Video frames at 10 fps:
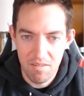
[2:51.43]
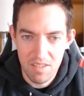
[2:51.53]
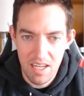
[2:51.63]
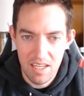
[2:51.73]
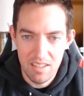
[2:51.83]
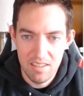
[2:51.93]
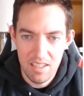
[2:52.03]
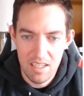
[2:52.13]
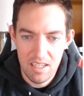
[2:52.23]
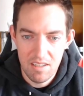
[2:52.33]
I've got
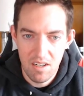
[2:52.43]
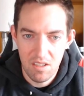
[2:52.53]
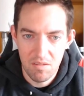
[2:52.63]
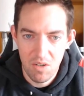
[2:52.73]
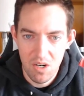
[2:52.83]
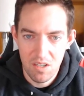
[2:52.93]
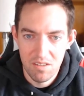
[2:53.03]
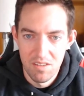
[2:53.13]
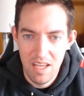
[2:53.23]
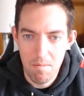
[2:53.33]
all of
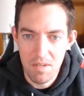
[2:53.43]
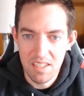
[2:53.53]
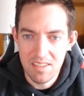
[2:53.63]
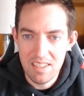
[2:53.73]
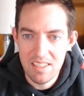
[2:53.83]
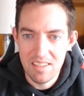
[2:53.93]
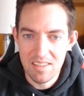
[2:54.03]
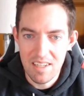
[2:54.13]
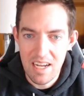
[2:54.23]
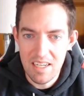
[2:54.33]
our
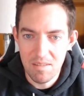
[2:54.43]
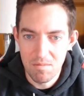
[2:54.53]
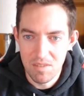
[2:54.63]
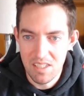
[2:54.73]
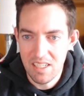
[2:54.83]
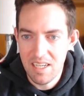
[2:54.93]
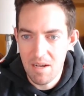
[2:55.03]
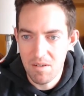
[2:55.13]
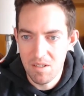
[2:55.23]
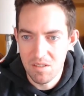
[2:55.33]
NPCs and items and
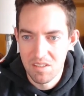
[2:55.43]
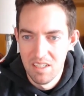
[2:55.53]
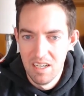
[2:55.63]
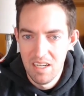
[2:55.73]
encounters